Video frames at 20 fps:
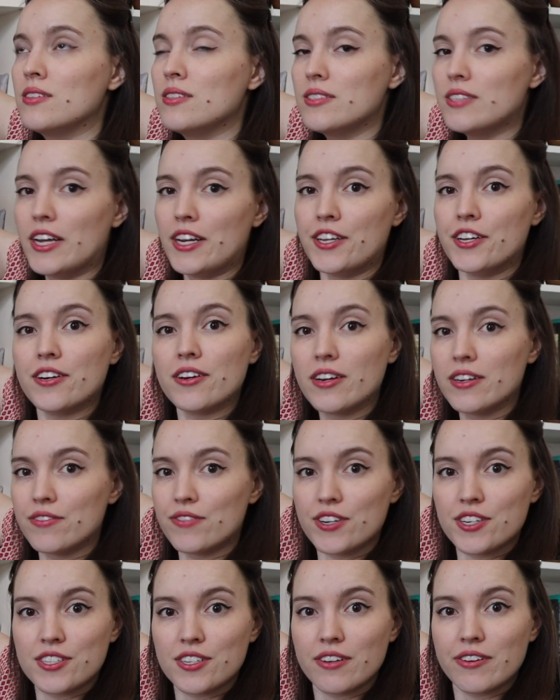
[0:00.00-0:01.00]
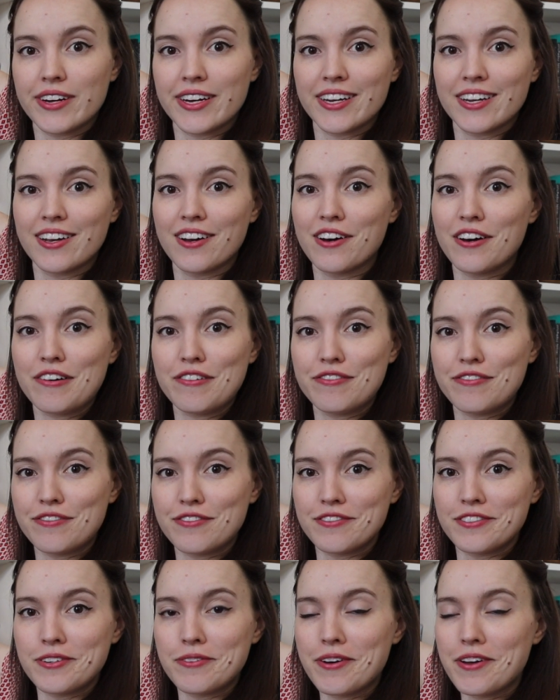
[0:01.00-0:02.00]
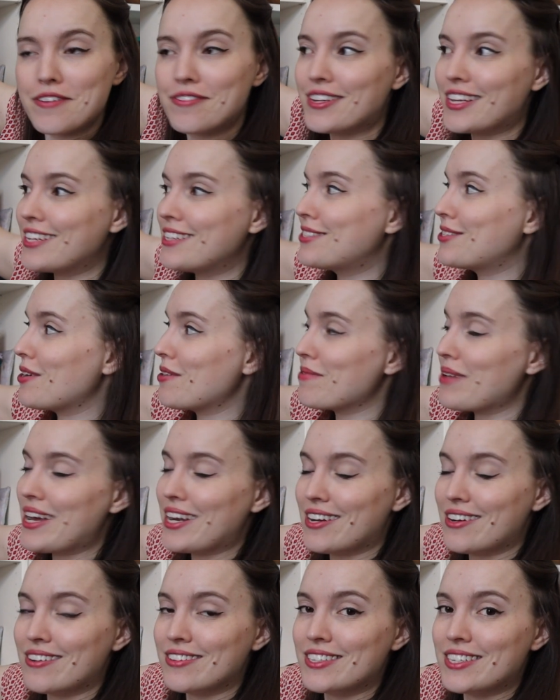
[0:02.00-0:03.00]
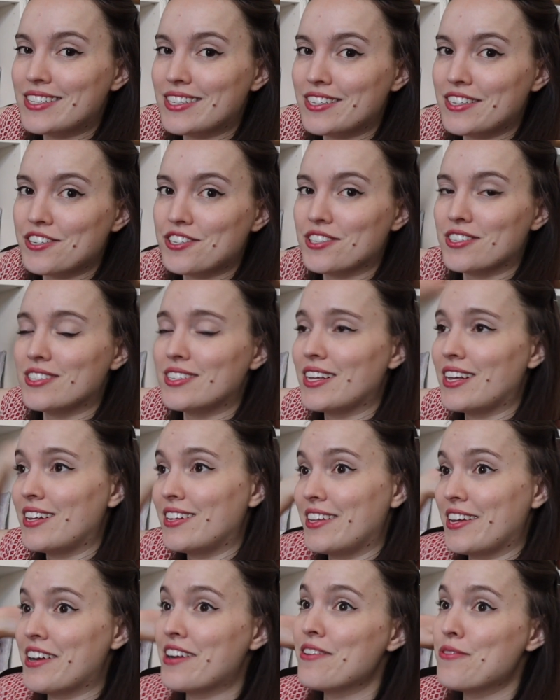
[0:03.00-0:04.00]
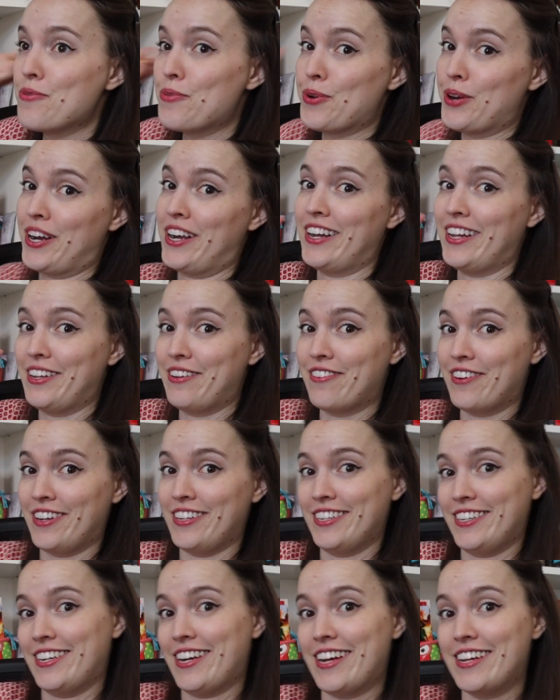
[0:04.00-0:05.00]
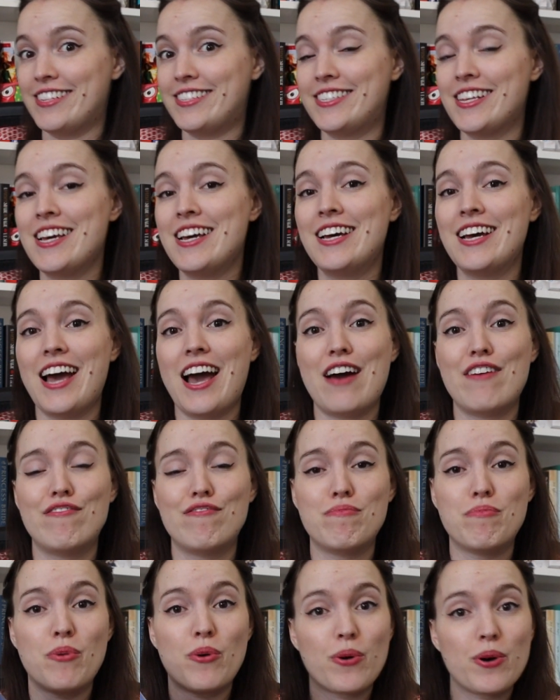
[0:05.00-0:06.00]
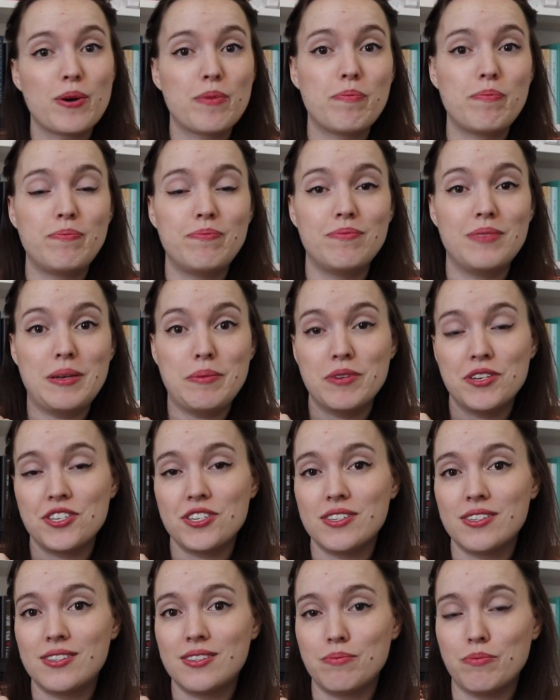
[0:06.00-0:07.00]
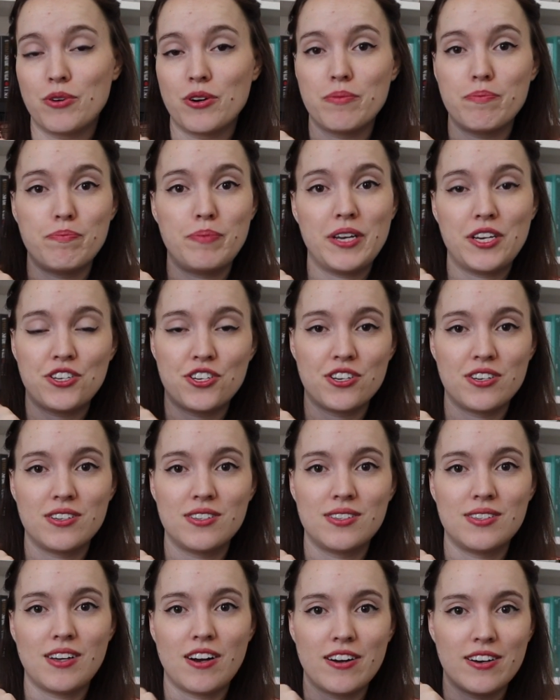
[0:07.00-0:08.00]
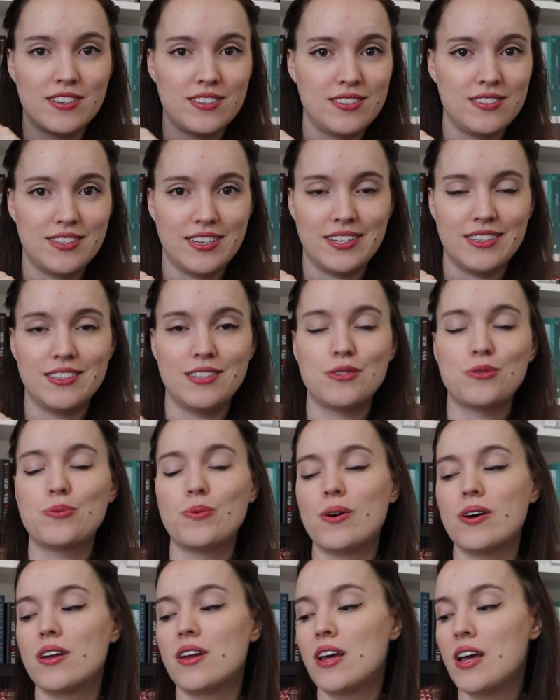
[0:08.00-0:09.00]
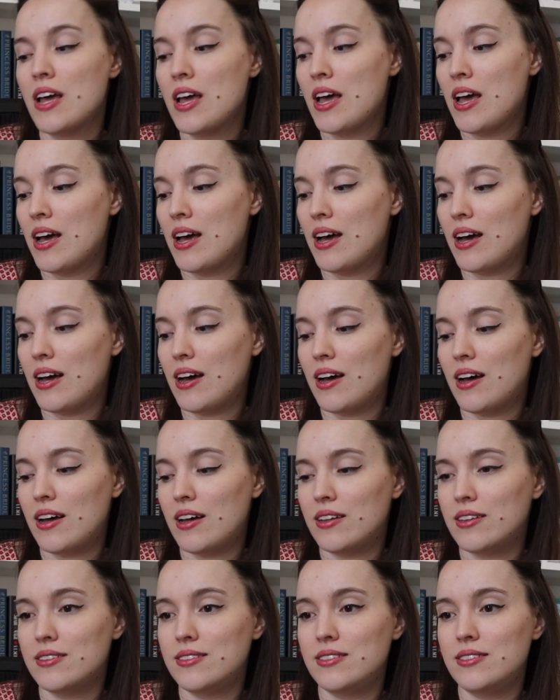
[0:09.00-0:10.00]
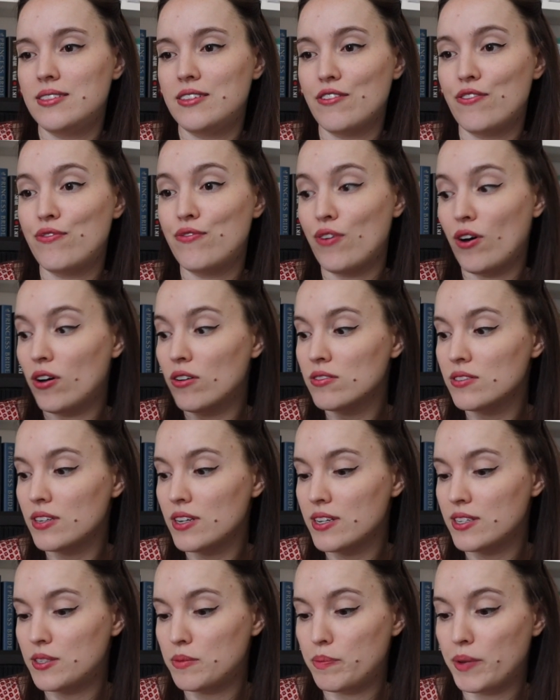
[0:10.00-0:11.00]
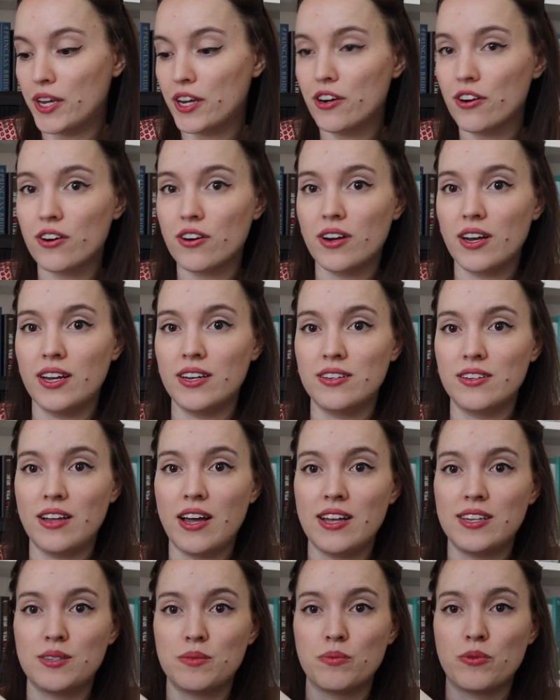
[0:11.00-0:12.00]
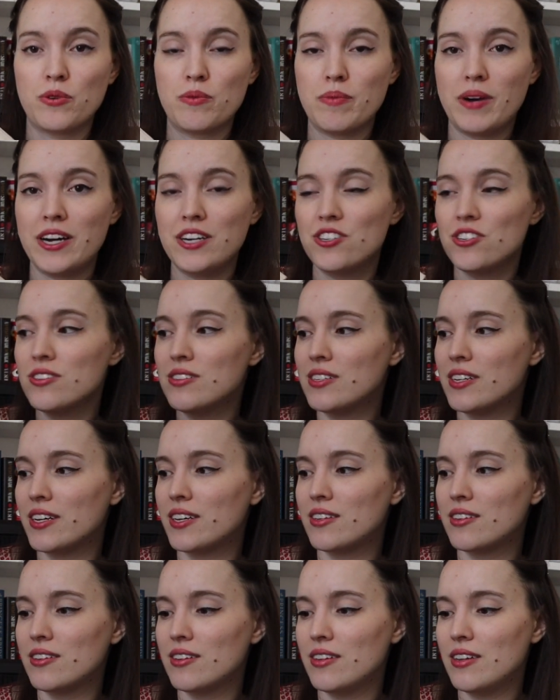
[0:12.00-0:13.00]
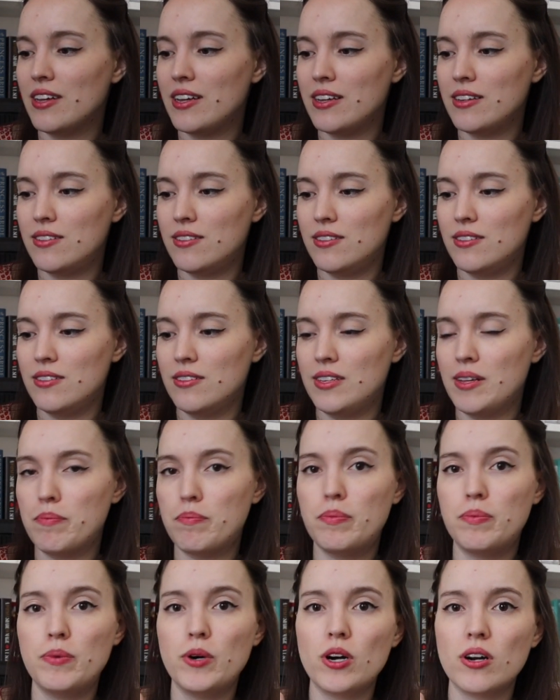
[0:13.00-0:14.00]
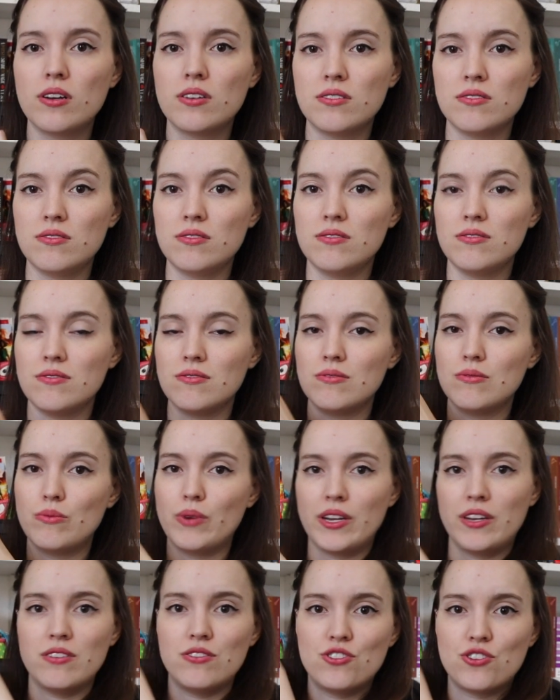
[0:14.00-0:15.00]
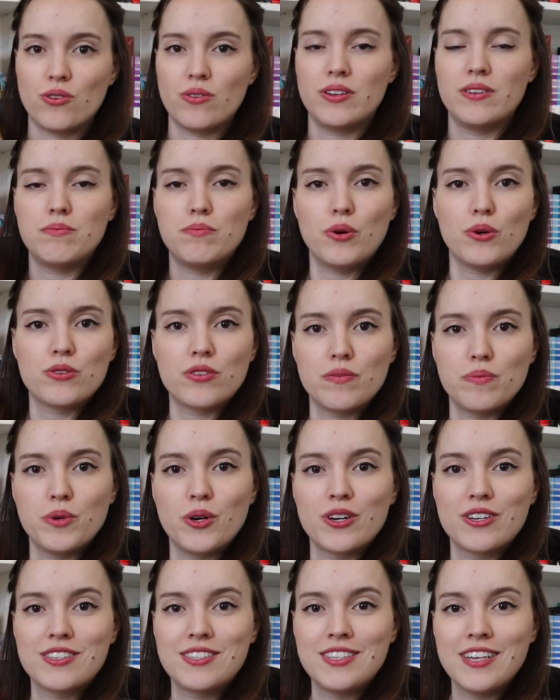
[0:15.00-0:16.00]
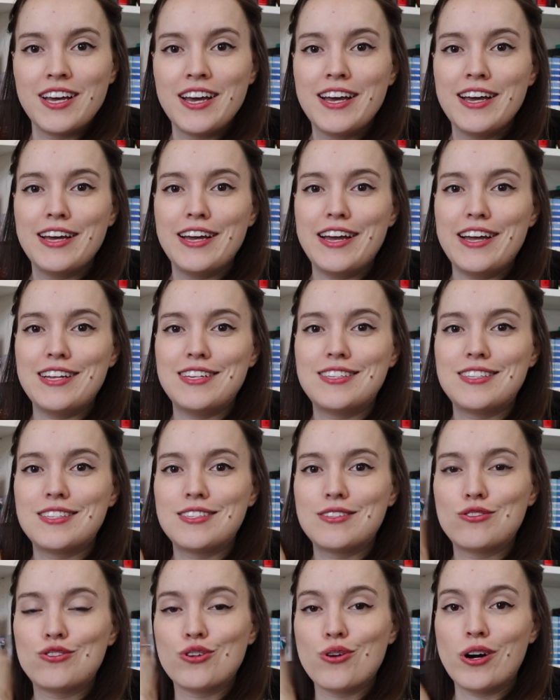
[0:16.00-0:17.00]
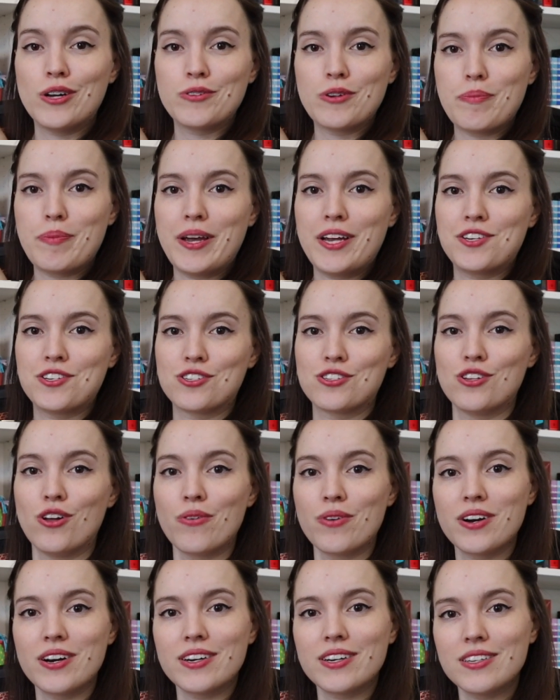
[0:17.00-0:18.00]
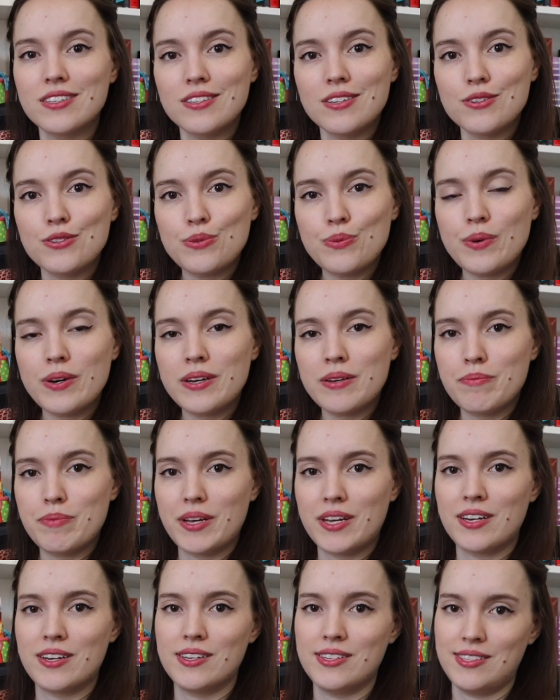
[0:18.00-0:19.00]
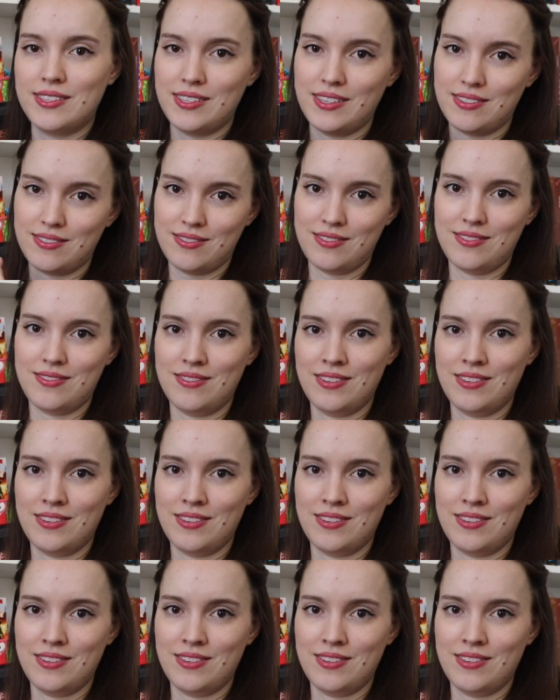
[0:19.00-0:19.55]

10 year anniversary of The Way of Kings. I read it on these editions and they are really, really nice. Have more images, more pictures, art than this one. Uh, the font is bigger and has more margins. Like it, the book, when you join both the books, it's 200 pages longer than this one because it